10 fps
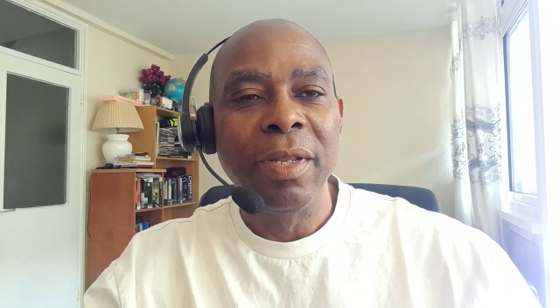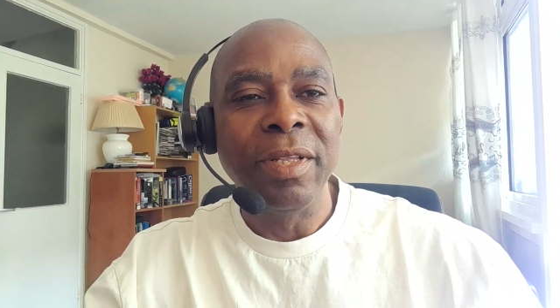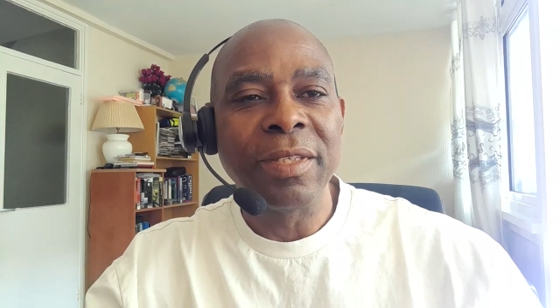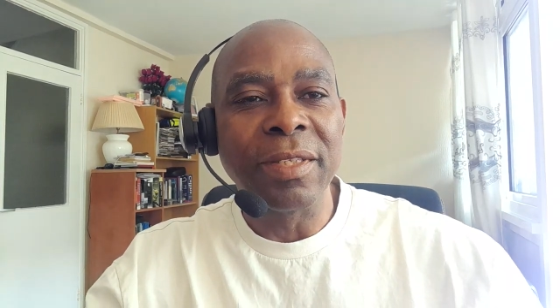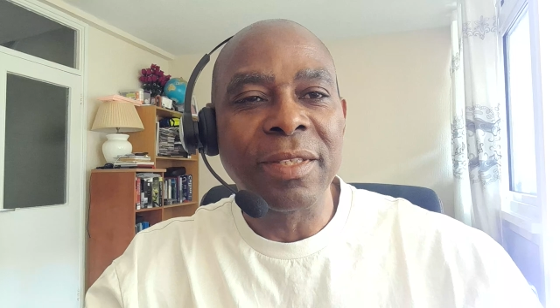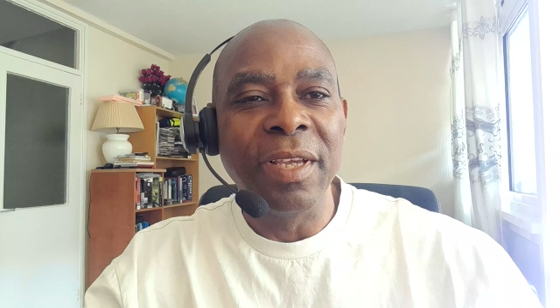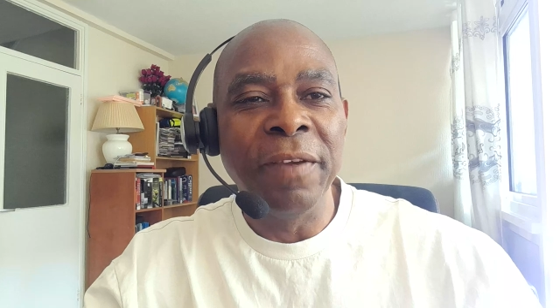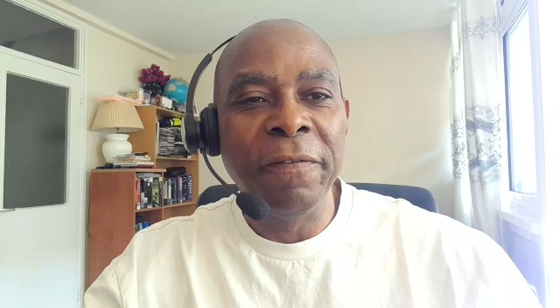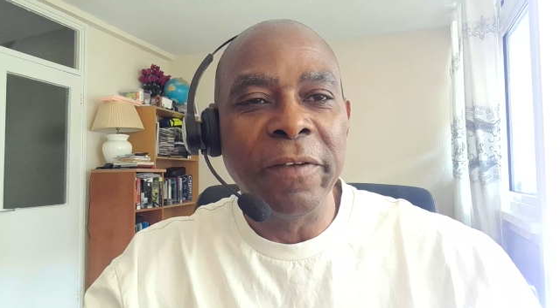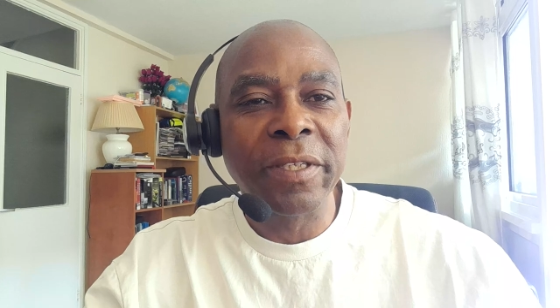This is
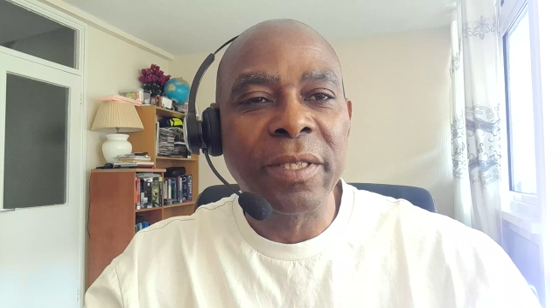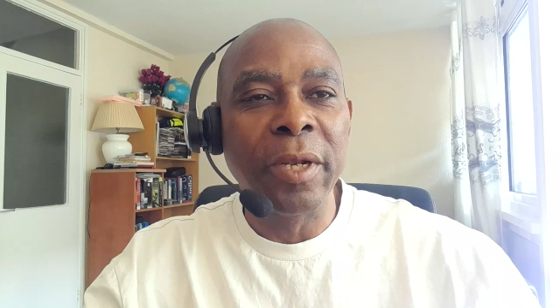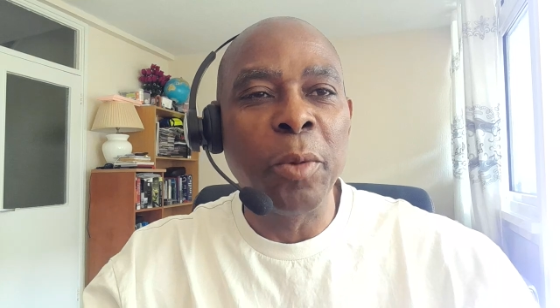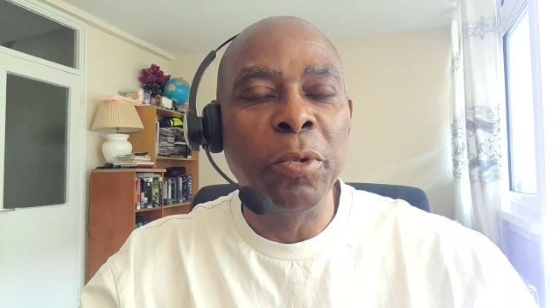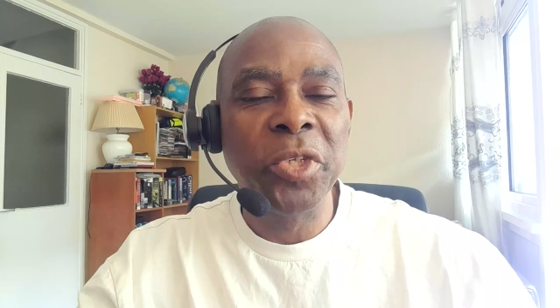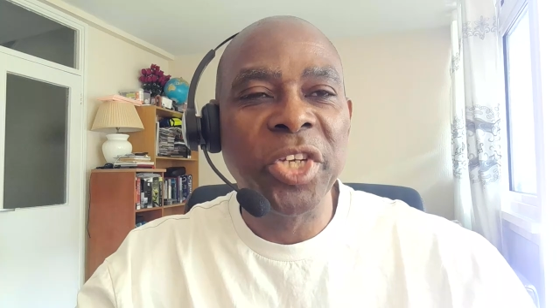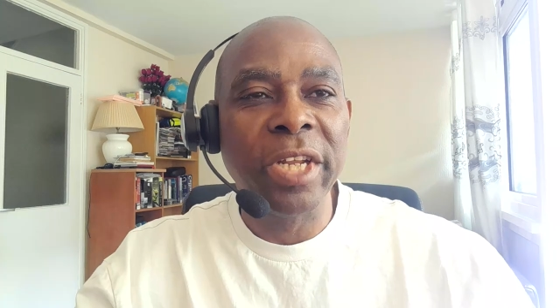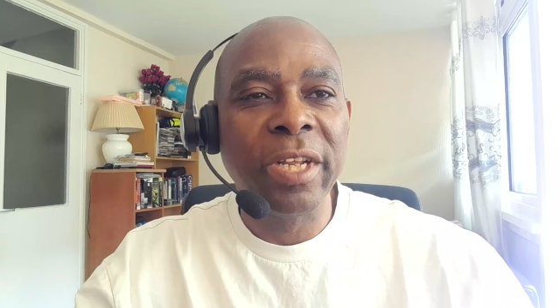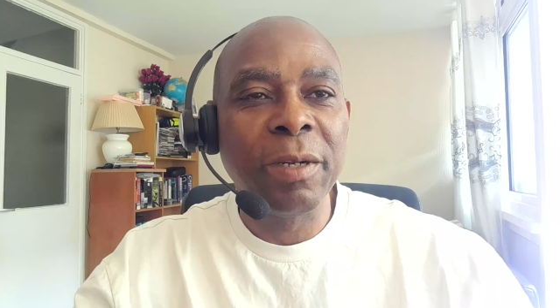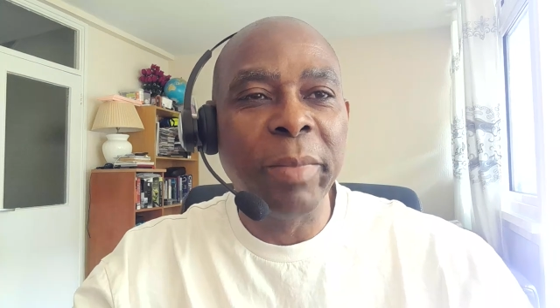Ify's Global Channel.